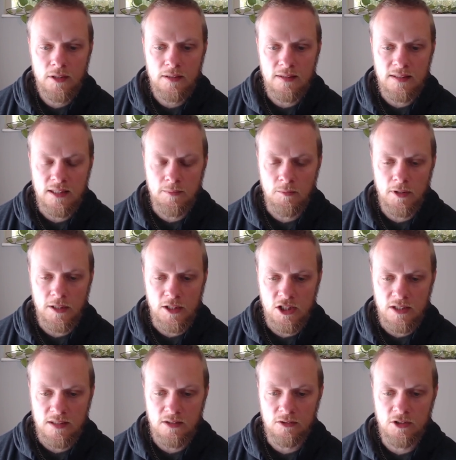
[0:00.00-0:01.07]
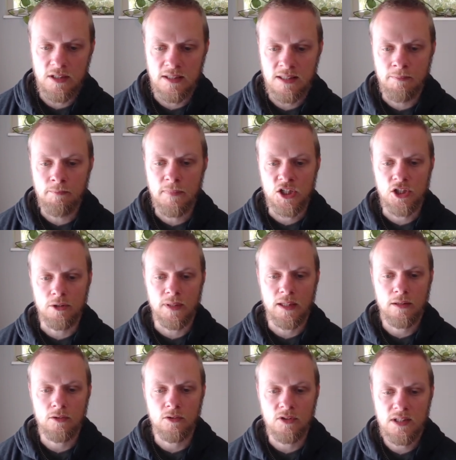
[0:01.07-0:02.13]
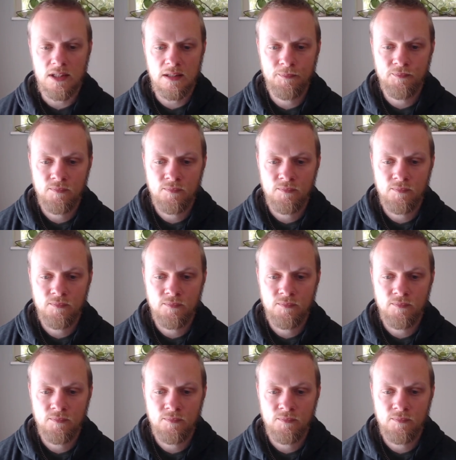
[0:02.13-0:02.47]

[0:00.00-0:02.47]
the simulation, so just measurement noise.